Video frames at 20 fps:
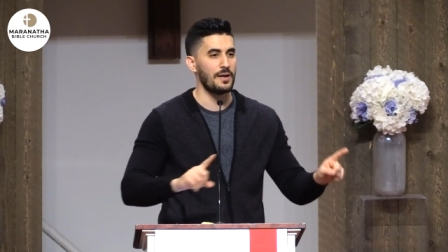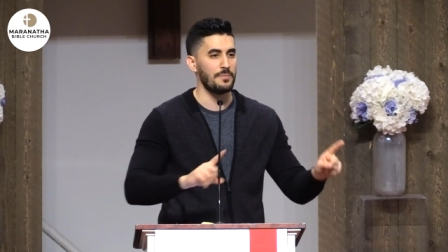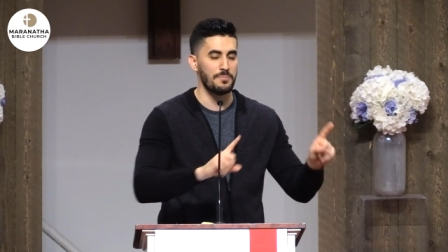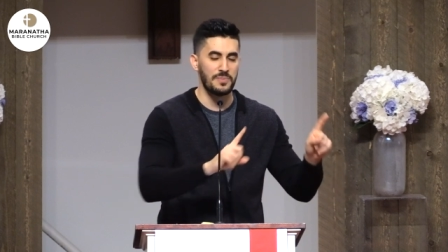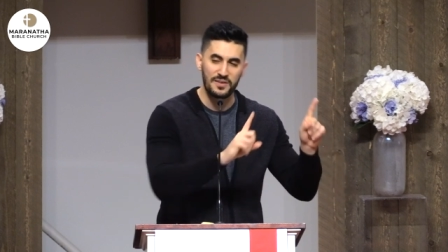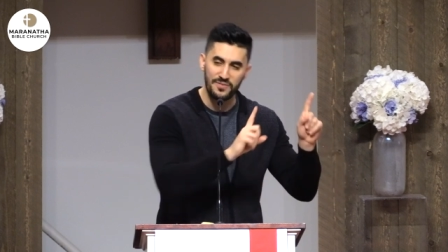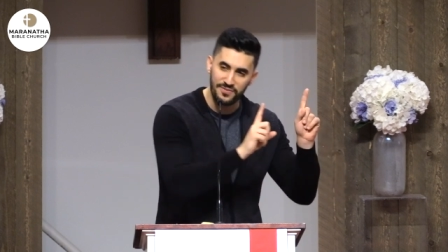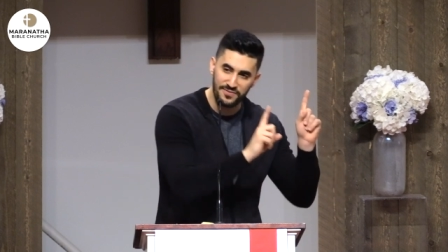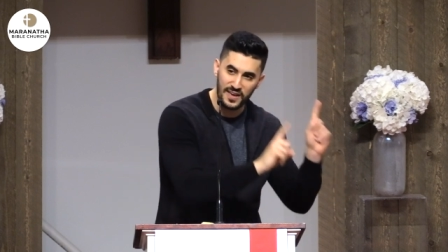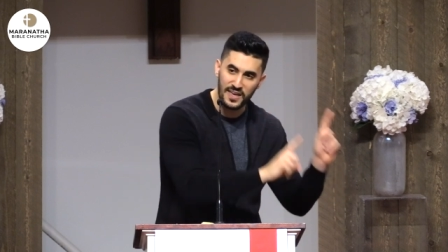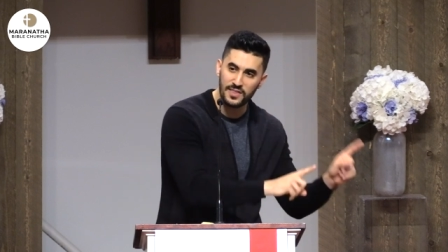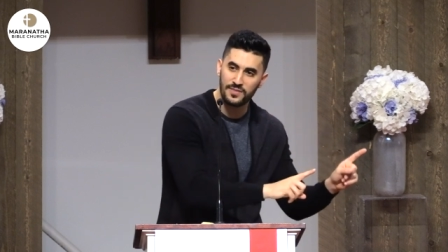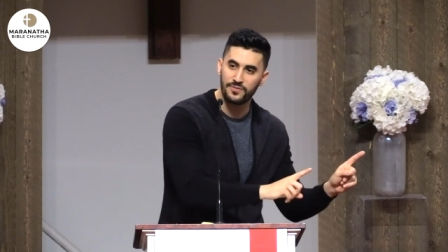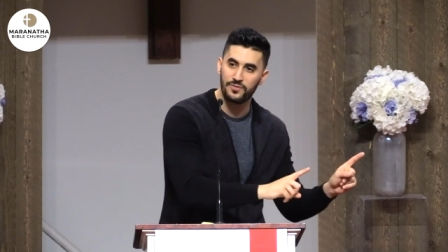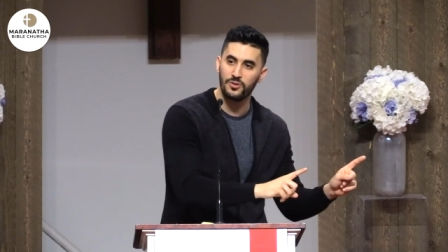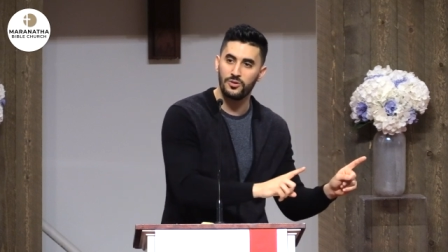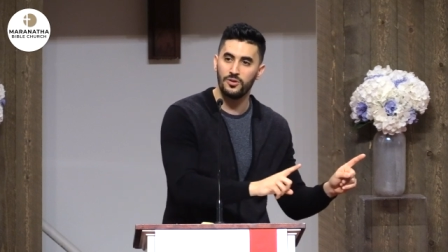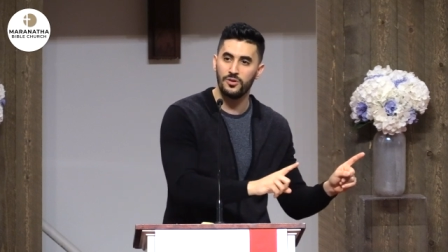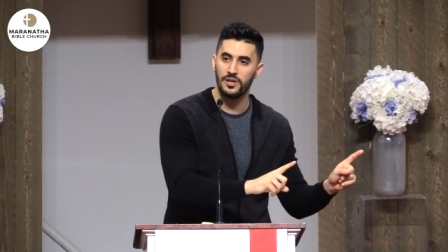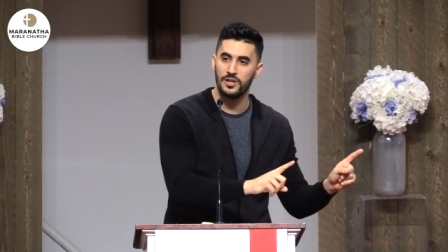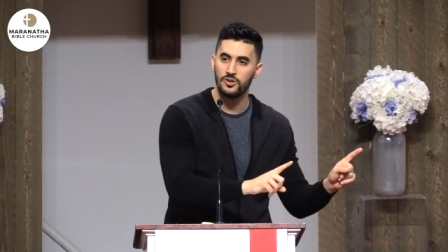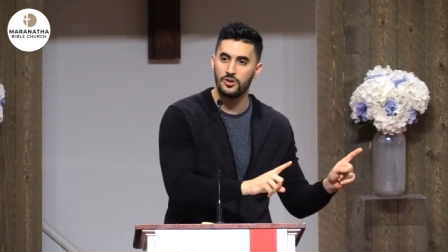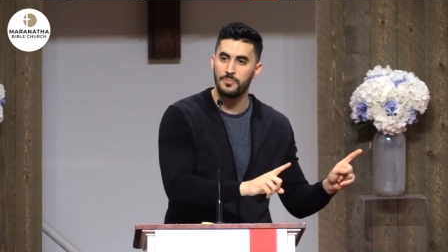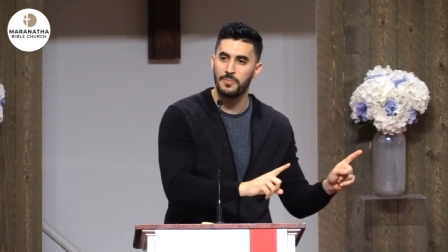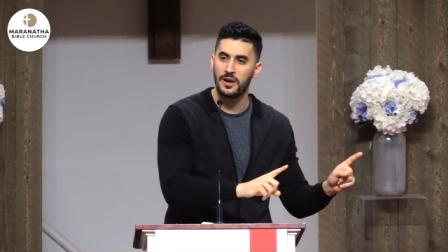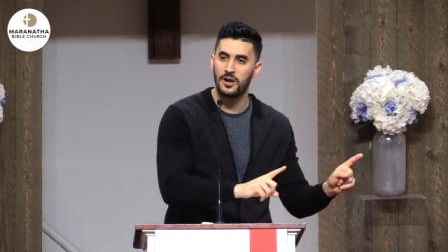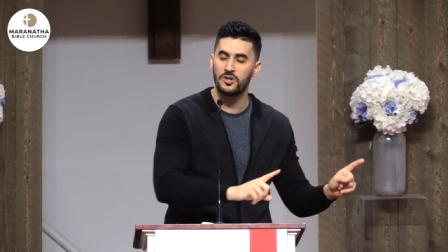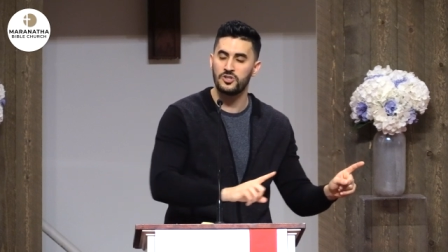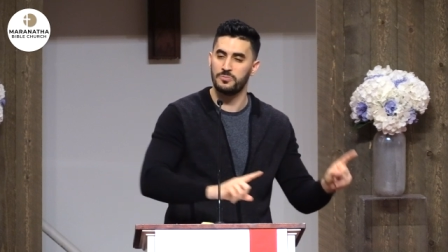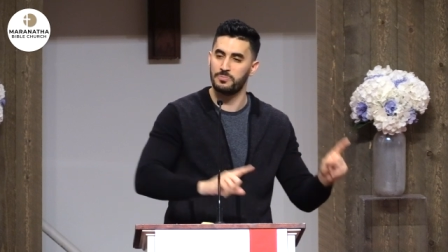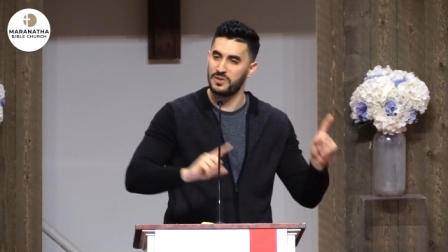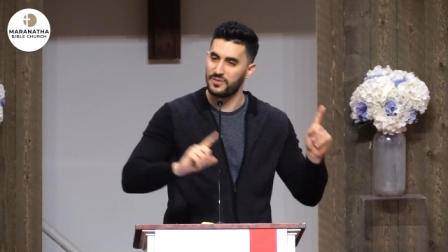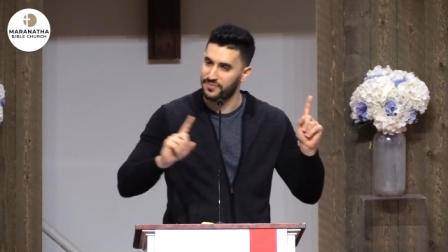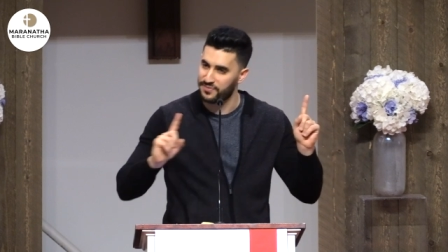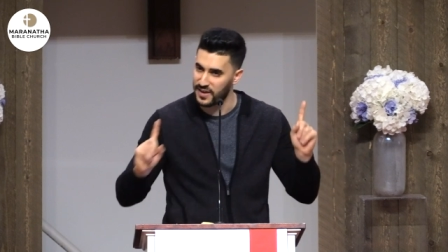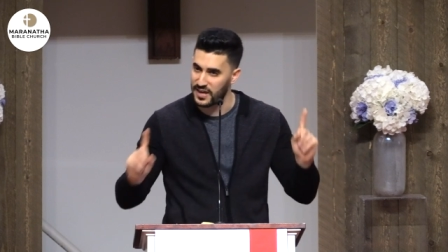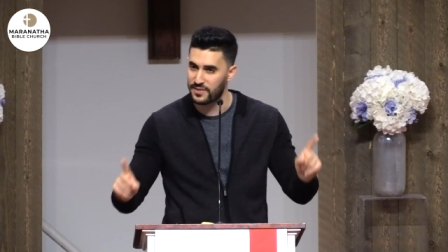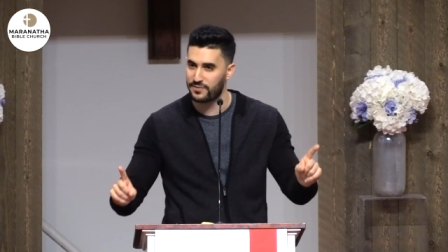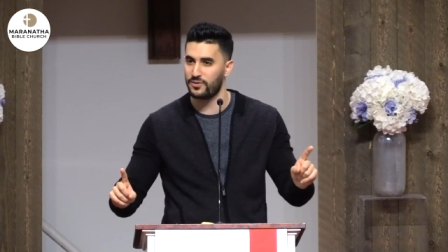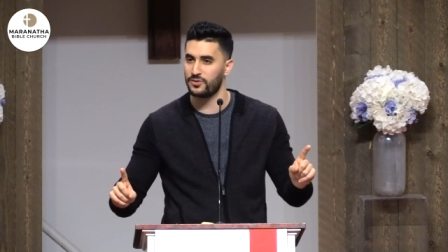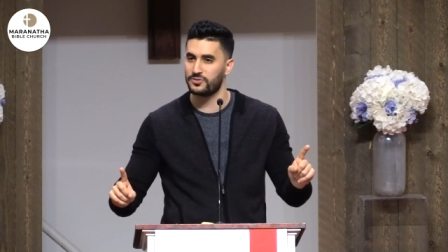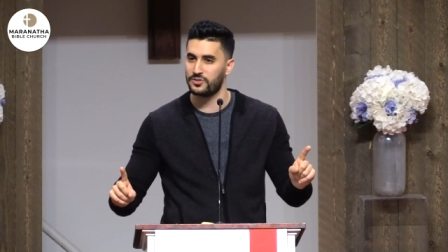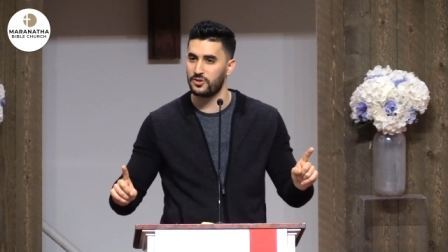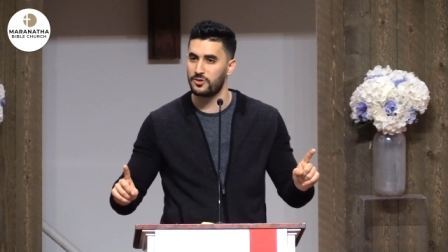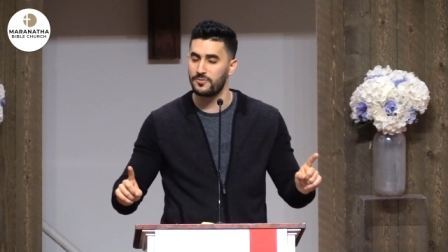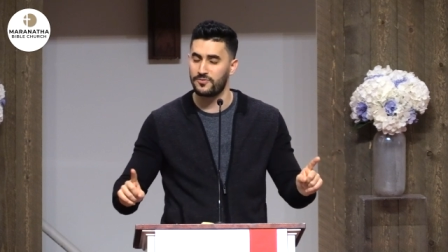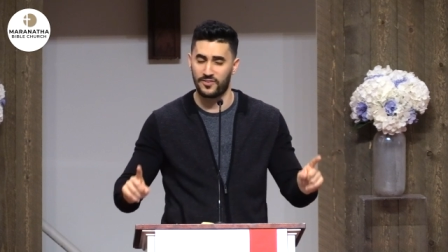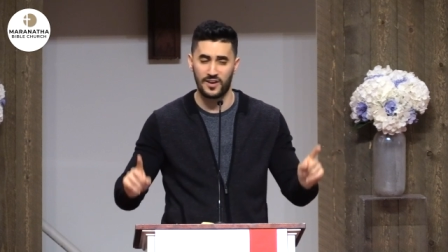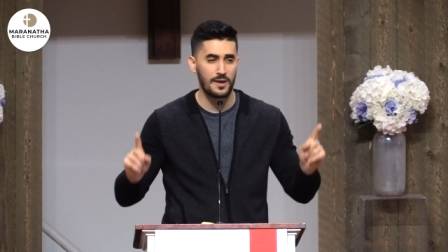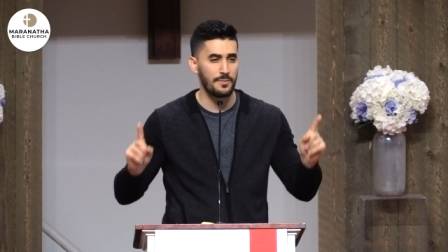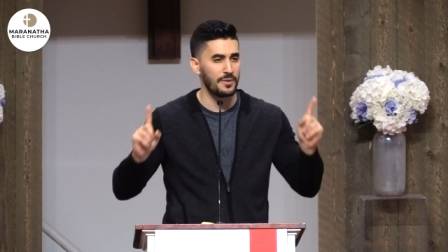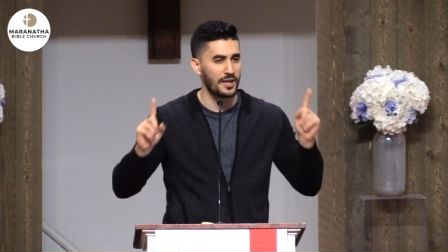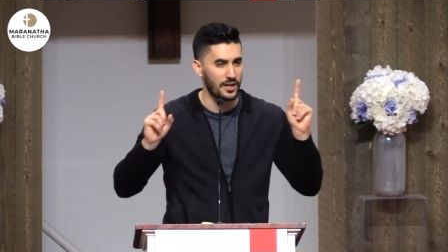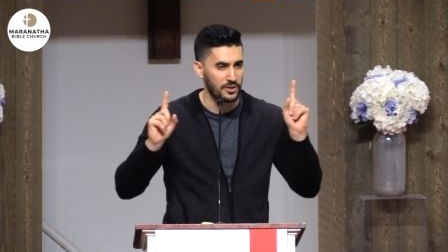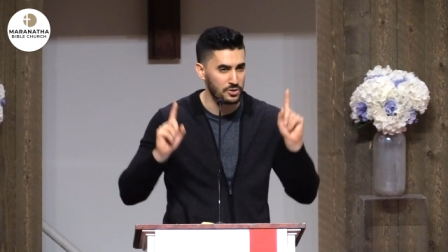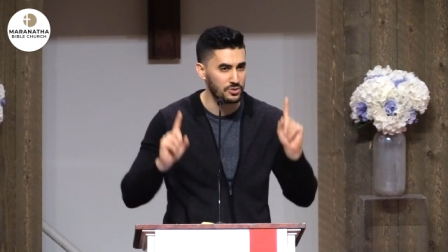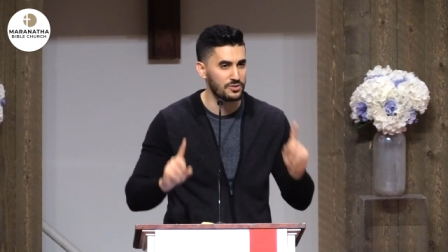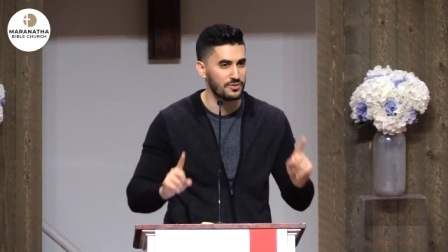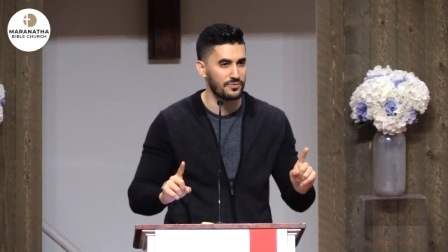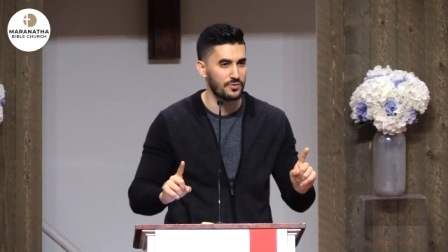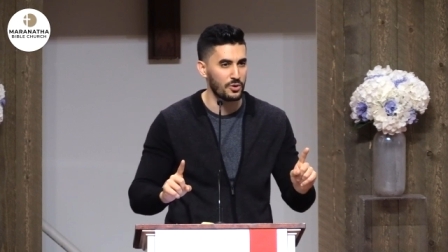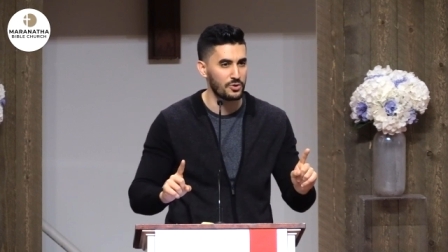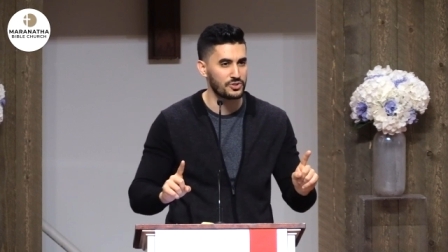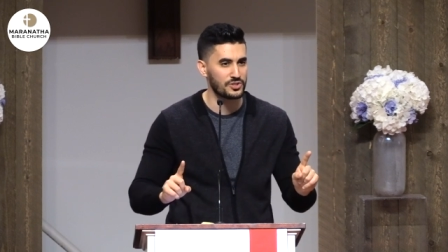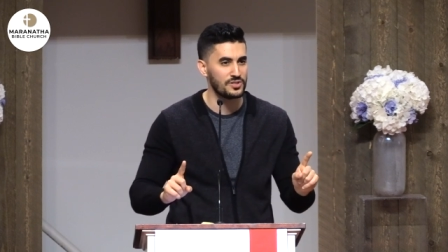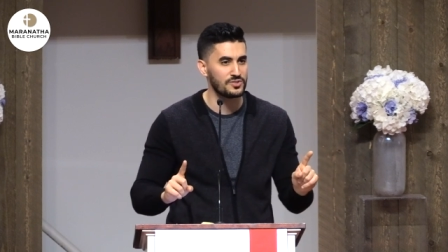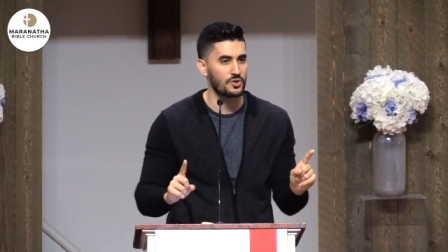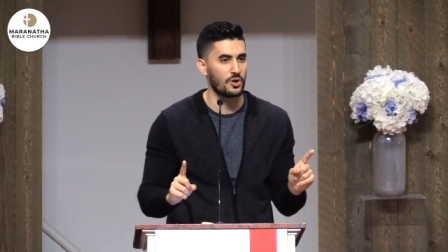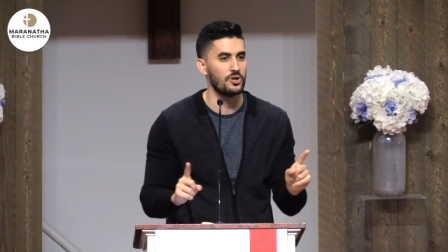and be faithful in your marriage and be faithful to your family and your devotions?